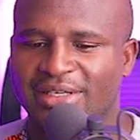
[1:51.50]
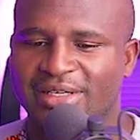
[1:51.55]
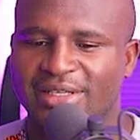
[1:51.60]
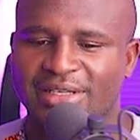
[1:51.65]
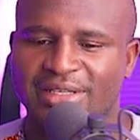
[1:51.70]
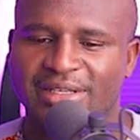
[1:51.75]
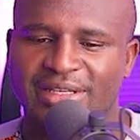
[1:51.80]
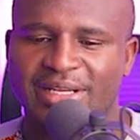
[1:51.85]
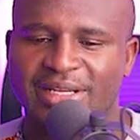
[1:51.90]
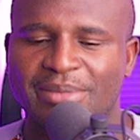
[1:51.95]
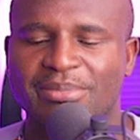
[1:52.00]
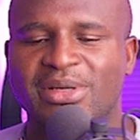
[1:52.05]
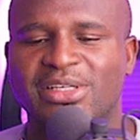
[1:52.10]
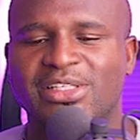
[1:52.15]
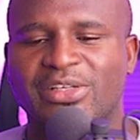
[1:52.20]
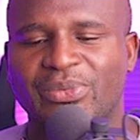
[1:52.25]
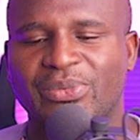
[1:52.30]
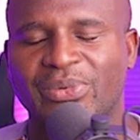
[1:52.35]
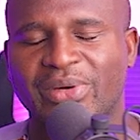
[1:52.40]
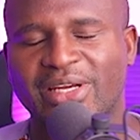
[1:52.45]
Number
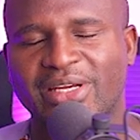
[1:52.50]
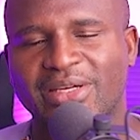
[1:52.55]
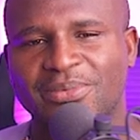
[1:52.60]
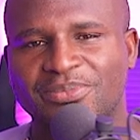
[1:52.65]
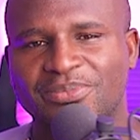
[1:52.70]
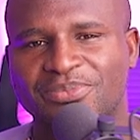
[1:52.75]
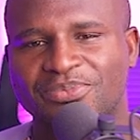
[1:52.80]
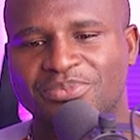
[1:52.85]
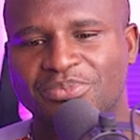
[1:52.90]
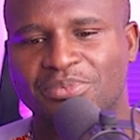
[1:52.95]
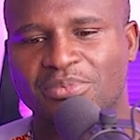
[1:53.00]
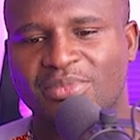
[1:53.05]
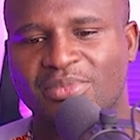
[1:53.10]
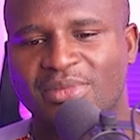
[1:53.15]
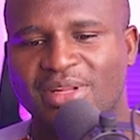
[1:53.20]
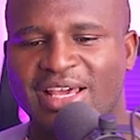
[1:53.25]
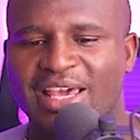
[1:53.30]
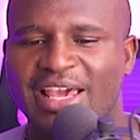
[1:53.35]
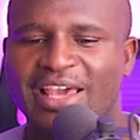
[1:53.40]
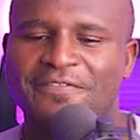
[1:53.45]
three,
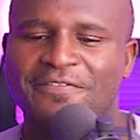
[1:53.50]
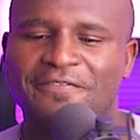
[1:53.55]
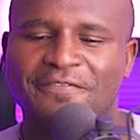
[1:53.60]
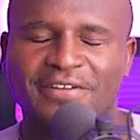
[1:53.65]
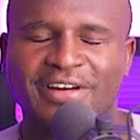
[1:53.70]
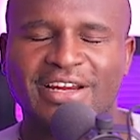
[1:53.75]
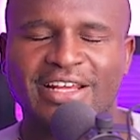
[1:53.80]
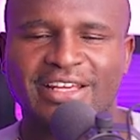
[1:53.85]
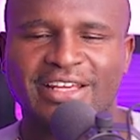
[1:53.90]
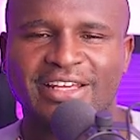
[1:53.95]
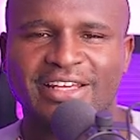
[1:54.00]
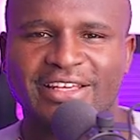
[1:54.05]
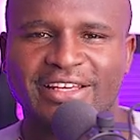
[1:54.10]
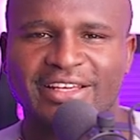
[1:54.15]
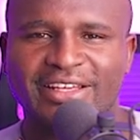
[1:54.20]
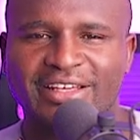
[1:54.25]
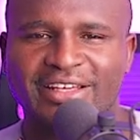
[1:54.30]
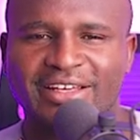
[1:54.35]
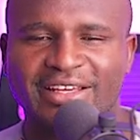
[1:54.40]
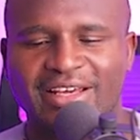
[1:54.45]
a flea
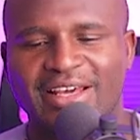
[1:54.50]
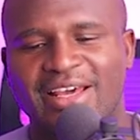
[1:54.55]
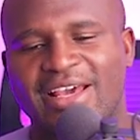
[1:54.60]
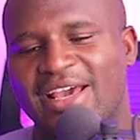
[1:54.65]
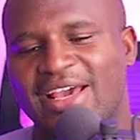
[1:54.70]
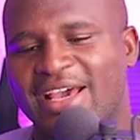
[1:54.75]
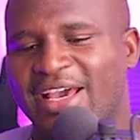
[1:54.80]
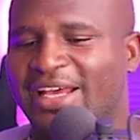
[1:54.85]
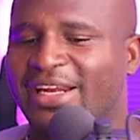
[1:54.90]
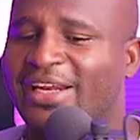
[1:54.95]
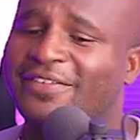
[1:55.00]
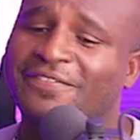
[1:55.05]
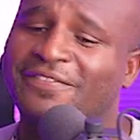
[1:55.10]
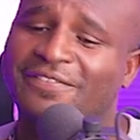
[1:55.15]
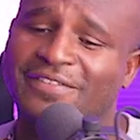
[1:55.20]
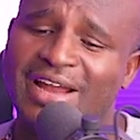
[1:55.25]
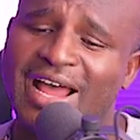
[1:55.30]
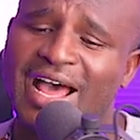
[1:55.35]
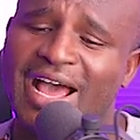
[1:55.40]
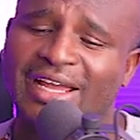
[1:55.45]
and a
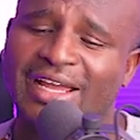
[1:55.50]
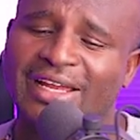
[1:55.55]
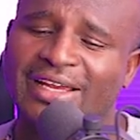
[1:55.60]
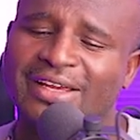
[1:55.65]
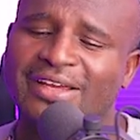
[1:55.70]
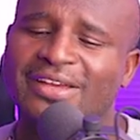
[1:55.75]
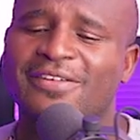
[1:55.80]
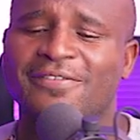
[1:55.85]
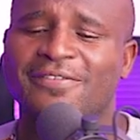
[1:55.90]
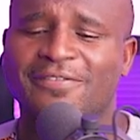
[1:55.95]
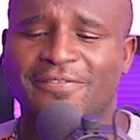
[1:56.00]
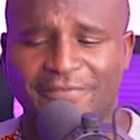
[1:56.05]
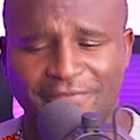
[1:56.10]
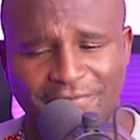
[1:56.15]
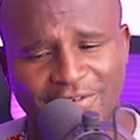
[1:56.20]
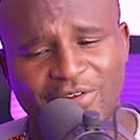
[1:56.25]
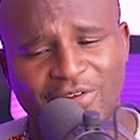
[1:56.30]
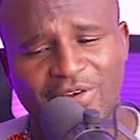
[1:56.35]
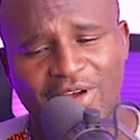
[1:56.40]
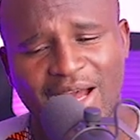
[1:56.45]
fly
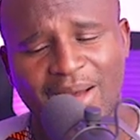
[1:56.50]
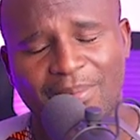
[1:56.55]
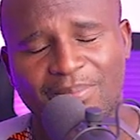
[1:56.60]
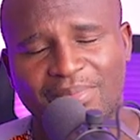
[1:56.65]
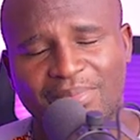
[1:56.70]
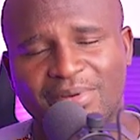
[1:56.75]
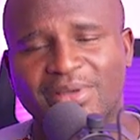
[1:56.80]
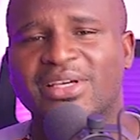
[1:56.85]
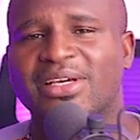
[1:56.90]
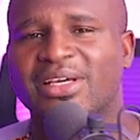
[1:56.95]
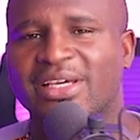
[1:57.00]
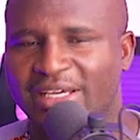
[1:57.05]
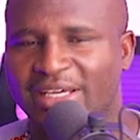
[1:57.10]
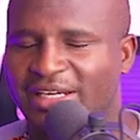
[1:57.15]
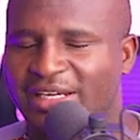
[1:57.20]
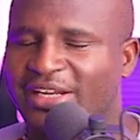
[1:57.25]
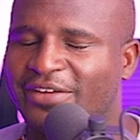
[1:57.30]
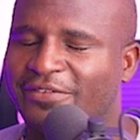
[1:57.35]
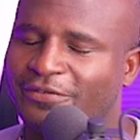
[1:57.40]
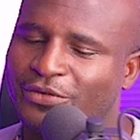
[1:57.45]
flew up in
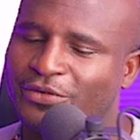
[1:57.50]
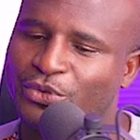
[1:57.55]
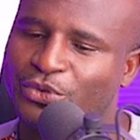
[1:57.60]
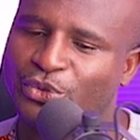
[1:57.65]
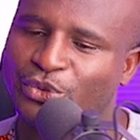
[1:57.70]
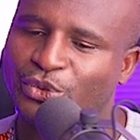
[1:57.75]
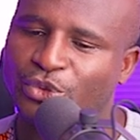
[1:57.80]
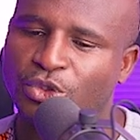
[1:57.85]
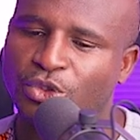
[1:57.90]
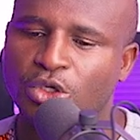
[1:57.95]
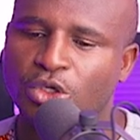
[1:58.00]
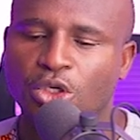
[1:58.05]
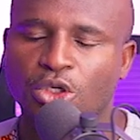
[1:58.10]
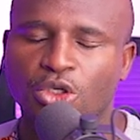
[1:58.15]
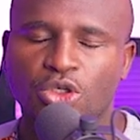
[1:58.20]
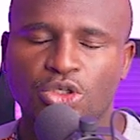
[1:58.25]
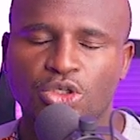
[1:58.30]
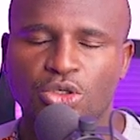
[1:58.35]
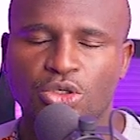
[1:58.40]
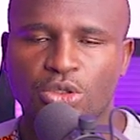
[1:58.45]
the flue.
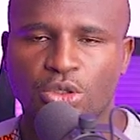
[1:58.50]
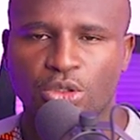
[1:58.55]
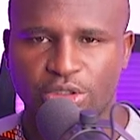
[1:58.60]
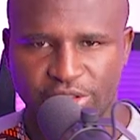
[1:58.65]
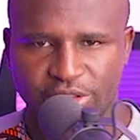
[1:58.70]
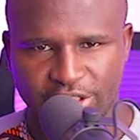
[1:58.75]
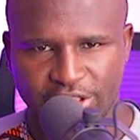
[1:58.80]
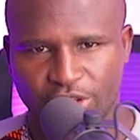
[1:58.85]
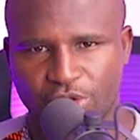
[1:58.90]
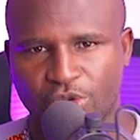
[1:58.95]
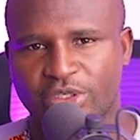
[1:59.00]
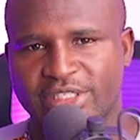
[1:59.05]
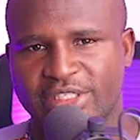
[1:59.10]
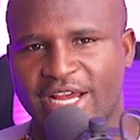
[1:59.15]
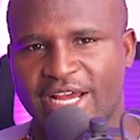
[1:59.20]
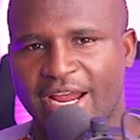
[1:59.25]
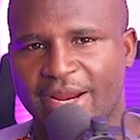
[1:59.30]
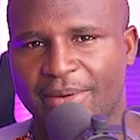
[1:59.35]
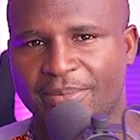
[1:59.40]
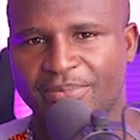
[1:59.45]
Take your
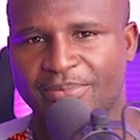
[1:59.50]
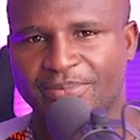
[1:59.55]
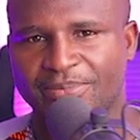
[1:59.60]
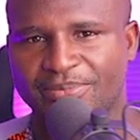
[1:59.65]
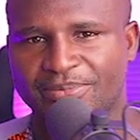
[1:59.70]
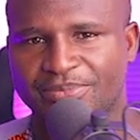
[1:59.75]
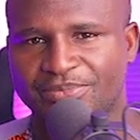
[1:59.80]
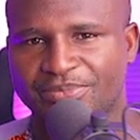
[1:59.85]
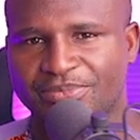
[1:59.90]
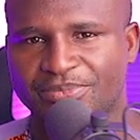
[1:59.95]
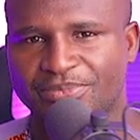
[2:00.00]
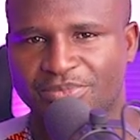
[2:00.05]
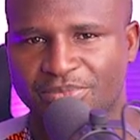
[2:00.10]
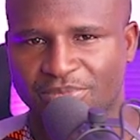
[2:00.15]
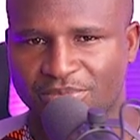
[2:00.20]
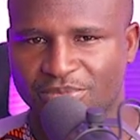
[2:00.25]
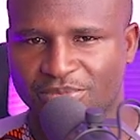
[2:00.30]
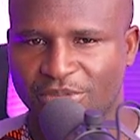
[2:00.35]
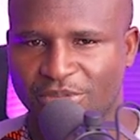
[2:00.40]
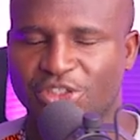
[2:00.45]
time.
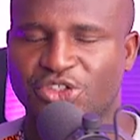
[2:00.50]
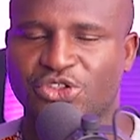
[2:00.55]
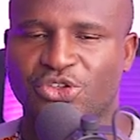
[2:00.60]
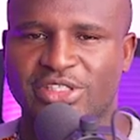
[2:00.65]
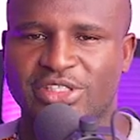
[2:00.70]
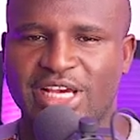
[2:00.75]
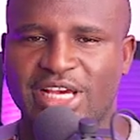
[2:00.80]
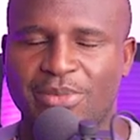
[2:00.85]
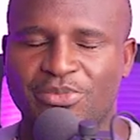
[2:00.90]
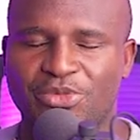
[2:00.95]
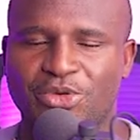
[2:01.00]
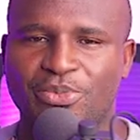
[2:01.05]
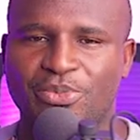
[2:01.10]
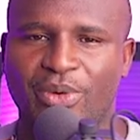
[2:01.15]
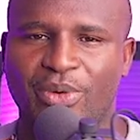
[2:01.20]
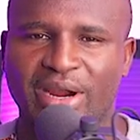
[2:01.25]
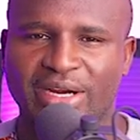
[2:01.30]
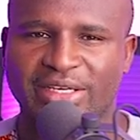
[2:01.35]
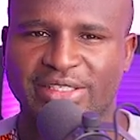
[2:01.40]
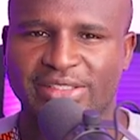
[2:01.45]
It's your time to
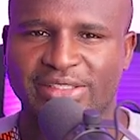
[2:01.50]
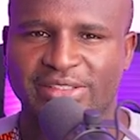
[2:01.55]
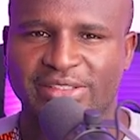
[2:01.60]
practice.